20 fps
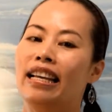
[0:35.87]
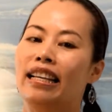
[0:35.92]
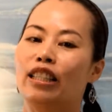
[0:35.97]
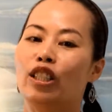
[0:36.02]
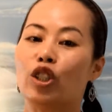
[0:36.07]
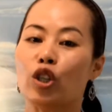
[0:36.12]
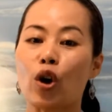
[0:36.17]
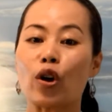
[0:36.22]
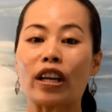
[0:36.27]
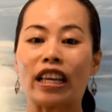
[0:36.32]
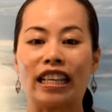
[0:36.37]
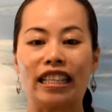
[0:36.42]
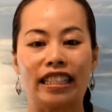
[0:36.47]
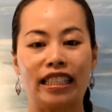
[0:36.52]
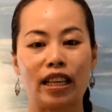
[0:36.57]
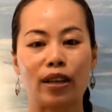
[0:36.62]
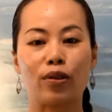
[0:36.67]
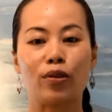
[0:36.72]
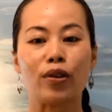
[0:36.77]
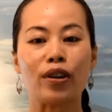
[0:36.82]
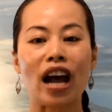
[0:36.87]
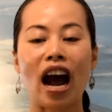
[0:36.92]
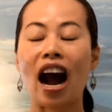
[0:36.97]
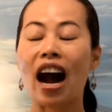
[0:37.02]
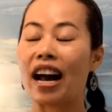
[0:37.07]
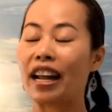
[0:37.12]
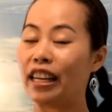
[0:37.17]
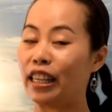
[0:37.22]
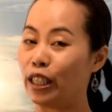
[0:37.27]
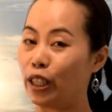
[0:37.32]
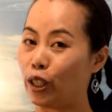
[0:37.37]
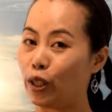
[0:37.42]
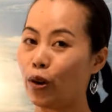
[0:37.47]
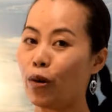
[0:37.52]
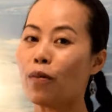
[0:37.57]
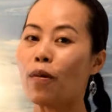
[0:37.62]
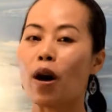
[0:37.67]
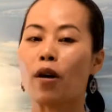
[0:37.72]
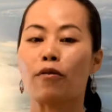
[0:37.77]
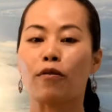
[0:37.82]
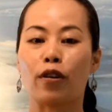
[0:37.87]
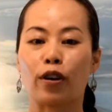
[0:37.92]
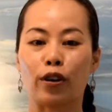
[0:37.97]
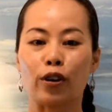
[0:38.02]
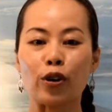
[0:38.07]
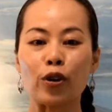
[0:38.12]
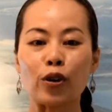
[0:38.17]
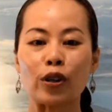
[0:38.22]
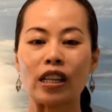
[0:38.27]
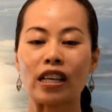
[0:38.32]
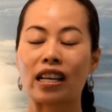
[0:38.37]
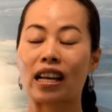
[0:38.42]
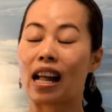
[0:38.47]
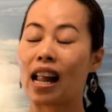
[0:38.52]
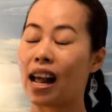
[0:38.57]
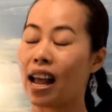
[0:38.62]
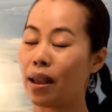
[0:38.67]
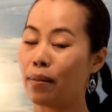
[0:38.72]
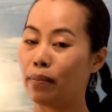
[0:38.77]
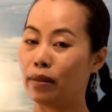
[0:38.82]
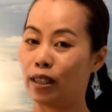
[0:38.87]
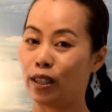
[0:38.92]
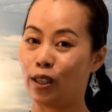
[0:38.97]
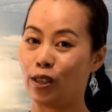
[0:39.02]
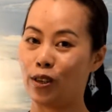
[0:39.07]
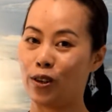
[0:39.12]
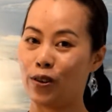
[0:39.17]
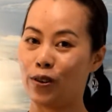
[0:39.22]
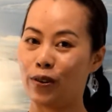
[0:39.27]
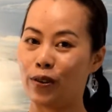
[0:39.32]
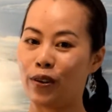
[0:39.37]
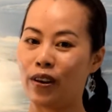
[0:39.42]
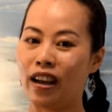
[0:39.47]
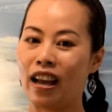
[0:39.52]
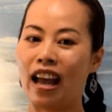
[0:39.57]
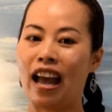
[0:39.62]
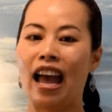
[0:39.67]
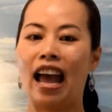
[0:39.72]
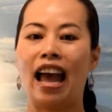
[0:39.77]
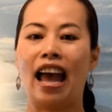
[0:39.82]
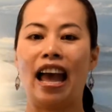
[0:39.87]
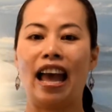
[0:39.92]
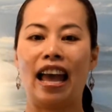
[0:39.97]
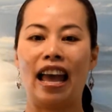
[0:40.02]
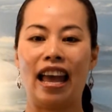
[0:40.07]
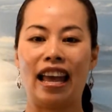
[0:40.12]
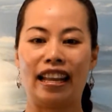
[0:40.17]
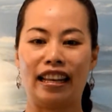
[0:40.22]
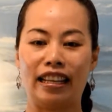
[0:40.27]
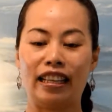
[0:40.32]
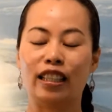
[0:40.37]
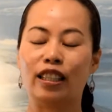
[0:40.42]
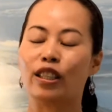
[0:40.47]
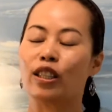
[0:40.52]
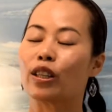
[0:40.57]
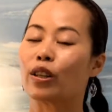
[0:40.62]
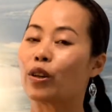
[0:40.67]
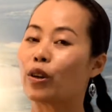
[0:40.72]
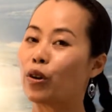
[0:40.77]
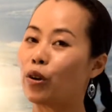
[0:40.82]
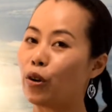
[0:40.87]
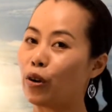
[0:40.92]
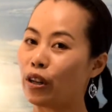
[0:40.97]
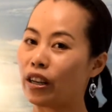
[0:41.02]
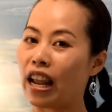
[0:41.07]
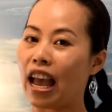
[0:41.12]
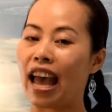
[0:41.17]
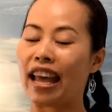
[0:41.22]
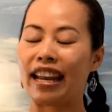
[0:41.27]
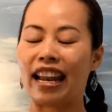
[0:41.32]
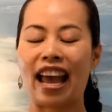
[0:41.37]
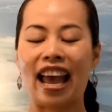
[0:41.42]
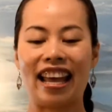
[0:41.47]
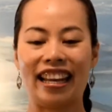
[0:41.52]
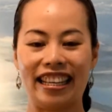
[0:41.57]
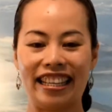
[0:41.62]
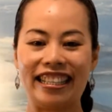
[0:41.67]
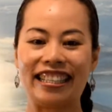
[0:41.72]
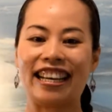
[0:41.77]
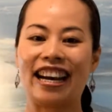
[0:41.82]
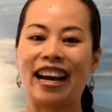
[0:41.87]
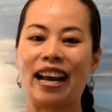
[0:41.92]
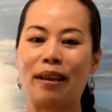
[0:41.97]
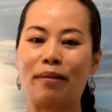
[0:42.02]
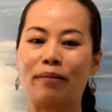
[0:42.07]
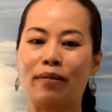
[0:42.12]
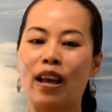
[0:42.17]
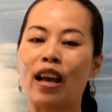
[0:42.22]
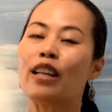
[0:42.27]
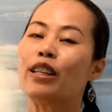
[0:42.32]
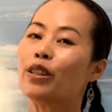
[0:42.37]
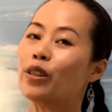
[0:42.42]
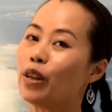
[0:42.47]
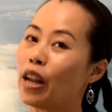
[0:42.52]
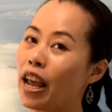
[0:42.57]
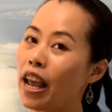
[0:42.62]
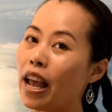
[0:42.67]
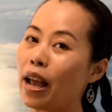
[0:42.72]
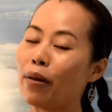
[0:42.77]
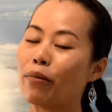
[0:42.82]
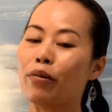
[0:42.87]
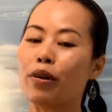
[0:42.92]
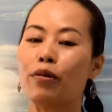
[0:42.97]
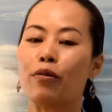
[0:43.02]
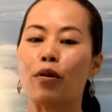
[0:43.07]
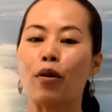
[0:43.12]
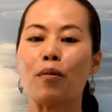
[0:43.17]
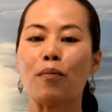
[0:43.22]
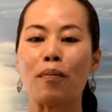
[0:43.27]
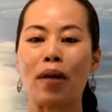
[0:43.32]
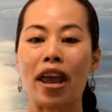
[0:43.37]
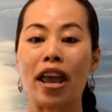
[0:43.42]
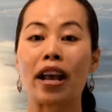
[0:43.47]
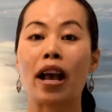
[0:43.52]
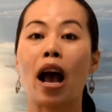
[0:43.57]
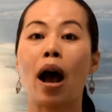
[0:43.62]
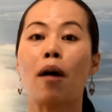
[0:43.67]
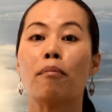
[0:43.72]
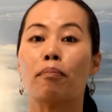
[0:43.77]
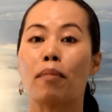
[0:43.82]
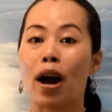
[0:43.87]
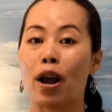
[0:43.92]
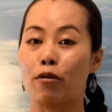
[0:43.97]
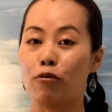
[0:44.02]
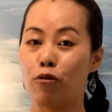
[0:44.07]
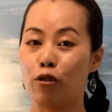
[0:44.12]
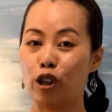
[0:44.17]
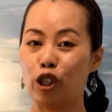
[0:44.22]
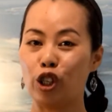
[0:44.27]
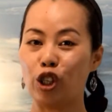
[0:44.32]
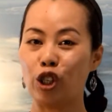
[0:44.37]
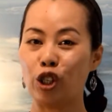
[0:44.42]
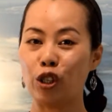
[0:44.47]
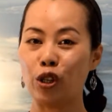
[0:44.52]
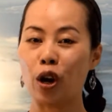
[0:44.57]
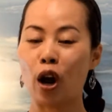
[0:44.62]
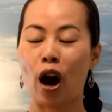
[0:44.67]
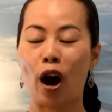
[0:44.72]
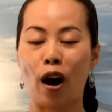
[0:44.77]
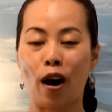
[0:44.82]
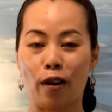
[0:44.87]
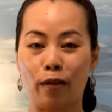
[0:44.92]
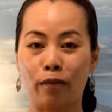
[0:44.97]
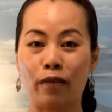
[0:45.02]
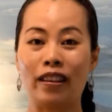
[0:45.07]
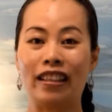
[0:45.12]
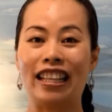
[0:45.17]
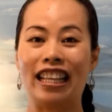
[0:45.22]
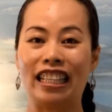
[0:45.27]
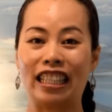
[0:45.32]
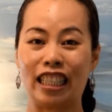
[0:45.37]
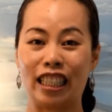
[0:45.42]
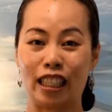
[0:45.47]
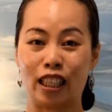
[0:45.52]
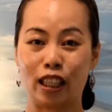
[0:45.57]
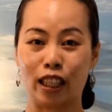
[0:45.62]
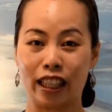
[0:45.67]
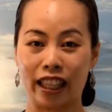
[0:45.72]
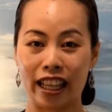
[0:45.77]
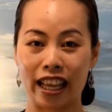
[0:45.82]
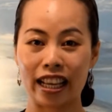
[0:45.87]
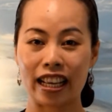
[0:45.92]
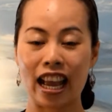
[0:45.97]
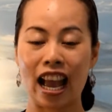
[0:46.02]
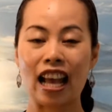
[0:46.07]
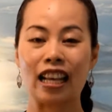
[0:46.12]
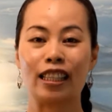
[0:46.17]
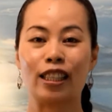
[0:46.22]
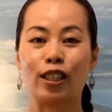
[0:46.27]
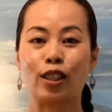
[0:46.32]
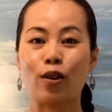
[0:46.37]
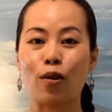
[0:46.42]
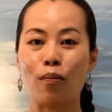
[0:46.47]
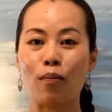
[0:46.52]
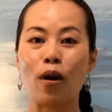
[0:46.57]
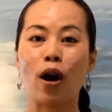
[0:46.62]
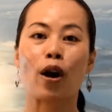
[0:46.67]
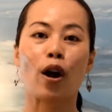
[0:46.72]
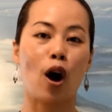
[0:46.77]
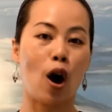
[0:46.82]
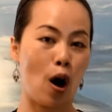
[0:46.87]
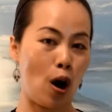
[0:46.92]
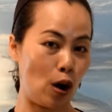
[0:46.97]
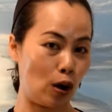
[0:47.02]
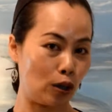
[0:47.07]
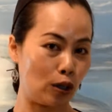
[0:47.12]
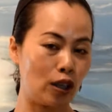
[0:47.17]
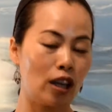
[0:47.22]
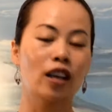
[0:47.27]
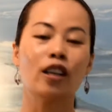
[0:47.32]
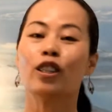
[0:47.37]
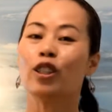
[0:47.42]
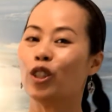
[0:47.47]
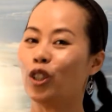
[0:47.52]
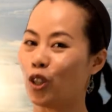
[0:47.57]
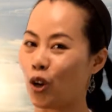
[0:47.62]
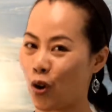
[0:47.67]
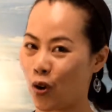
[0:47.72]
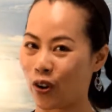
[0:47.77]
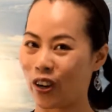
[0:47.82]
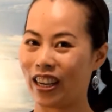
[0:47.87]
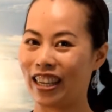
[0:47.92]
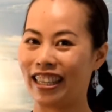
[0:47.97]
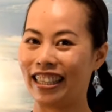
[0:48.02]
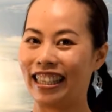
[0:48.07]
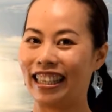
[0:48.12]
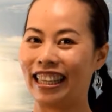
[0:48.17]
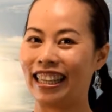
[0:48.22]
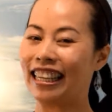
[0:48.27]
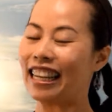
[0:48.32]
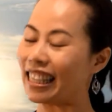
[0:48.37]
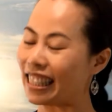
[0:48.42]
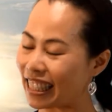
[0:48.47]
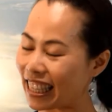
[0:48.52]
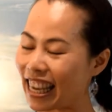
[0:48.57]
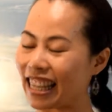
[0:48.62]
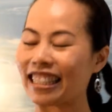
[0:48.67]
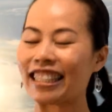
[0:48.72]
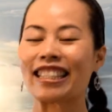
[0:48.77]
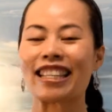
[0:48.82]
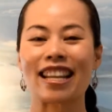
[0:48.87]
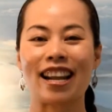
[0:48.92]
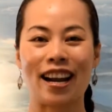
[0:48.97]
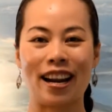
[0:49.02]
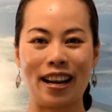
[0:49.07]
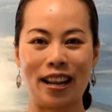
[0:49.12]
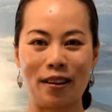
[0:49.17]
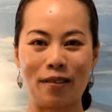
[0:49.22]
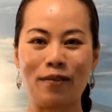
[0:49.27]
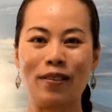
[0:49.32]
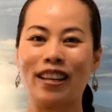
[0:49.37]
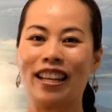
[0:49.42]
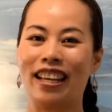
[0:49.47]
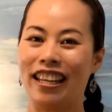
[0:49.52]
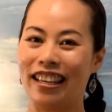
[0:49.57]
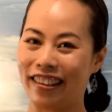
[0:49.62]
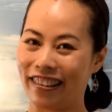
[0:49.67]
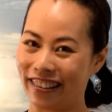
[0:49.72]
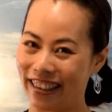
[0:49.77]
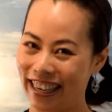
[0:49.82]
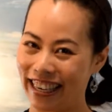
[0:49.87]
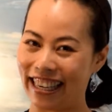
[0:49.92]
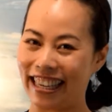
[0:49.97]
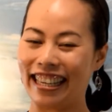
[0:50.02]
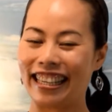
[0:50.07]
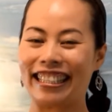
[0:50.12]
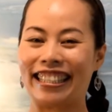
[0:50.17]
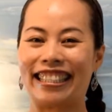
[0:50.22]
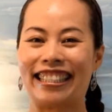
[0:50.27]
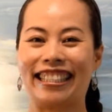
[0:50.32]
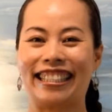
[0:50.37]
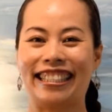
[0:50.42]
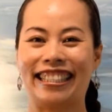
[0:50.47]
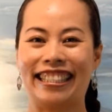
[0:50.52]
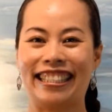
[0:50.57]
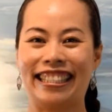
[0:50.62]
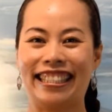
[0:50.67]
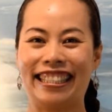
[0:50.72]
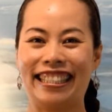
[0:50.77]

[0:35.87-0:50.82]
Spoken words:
Jok is a good hearty soup for cooler climates too, and it's good at any time. Today we will make my version of this thick soup called jok. Let's get started with the ingredients.